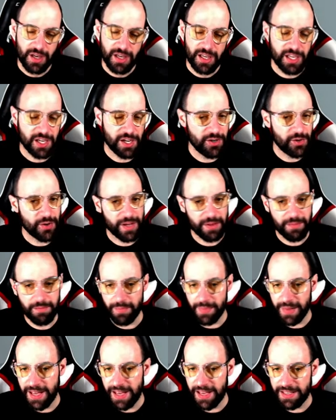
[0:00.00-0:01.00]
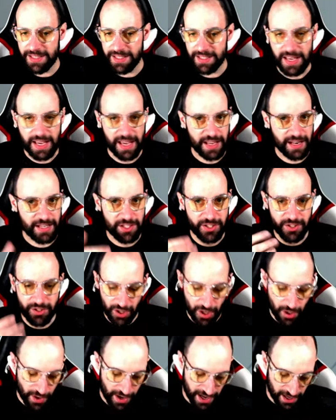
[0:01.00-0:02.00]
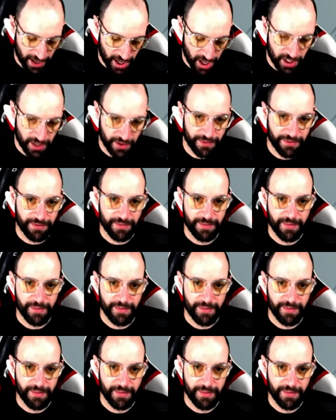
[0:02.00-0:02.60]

Here you can place and store a lot of